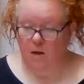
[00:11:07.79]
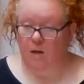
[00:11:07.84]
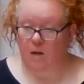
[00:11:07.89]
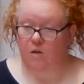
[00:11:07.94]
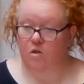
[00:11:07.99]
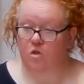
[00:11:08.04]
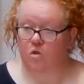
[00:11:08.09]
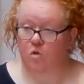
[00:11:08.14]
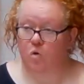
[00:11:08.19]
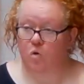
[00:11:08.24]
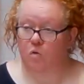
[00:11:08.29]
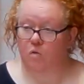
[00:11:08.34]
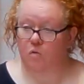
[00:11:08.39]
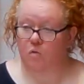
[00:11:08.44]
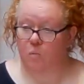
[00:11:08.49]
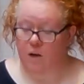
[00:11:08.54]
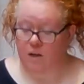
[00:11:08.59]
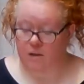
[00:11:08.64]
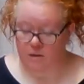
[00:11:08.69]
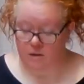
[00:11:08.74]
unsure
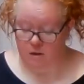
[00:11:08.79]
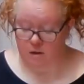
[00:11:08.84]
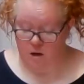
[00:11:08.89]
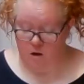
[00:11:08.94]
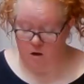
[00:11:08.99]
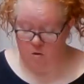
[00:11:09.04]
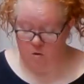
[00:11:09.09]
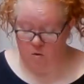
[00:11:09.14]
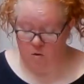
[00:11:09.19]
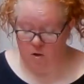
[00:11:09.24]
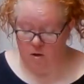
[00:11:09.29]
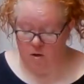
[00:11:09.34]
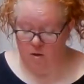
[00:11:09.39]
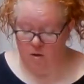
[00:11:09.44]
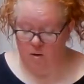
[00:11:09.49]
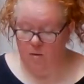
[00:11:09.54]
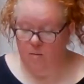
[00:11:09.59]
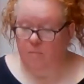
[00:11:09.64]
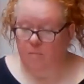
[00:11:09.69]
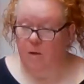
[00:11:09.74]
of where to go,
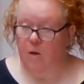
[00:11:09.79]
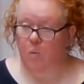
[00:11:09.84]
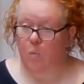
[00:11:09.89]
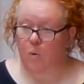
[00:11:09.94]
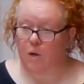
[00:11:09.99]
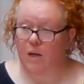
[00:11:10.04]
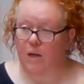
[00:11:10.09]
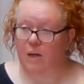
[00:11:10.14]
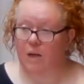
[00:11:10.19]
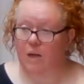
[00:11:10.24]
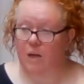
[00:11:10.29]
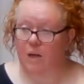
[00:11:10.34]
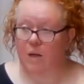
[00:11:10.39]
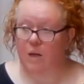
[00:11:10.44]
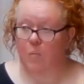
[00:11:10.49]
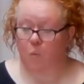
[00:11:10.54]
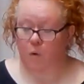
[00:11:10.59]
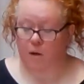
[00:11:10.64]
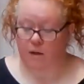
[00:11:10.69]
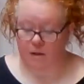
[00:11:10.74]
may we
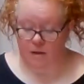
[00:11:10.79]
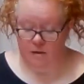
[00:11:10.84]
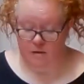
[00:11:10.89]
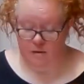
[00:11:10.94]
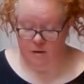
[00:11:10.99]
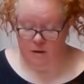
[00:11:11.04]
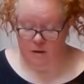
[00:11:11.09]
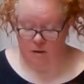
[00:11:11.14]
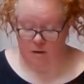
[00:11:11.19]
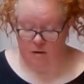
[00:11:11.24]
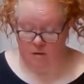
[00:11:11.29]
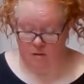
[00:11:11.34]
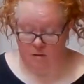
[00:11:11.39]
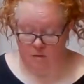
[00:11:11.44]
keep witnessing,